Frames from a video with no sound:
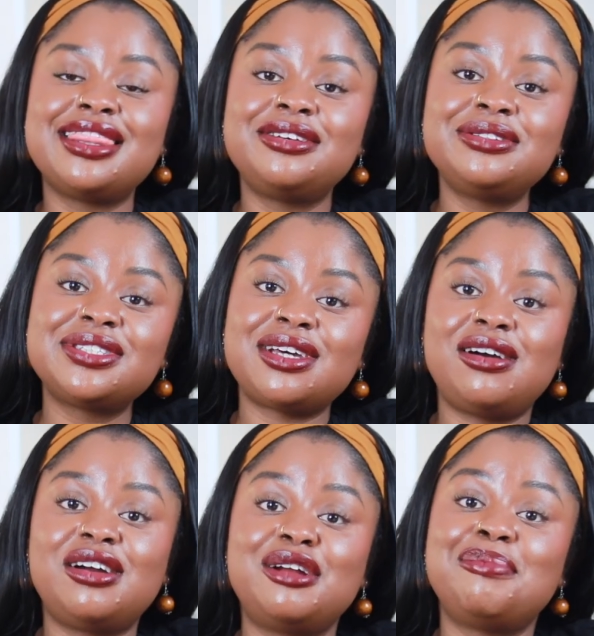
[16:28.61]
Those
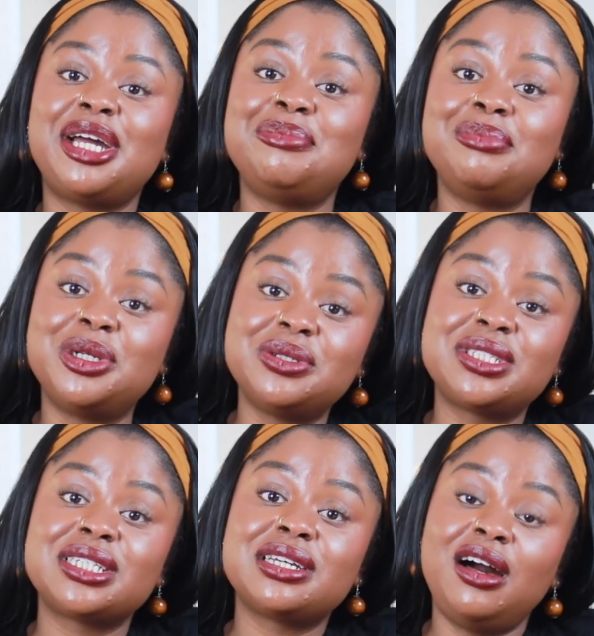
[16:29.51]
are my
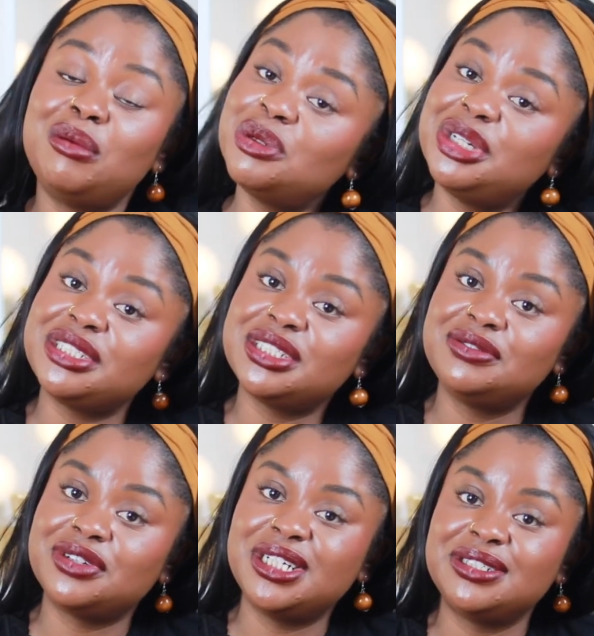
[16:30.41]
most
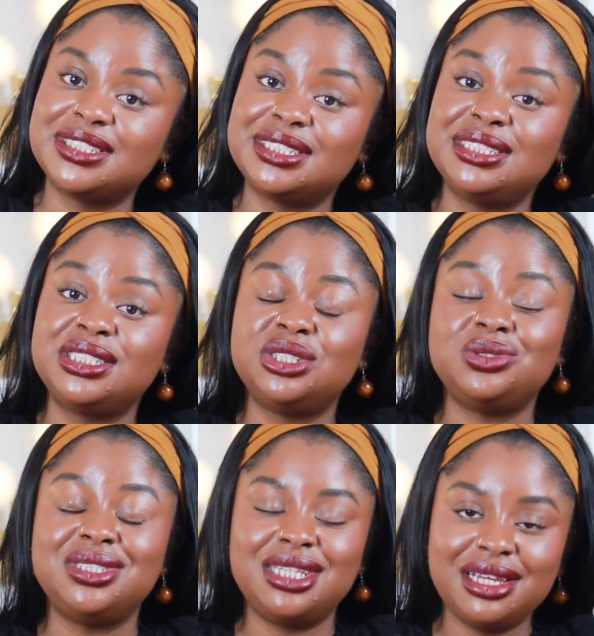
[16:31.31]
complimented fragrances
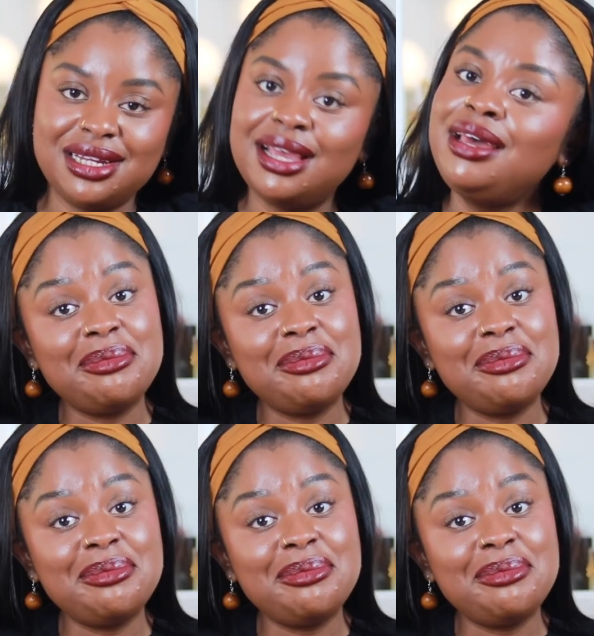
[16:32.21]
to date.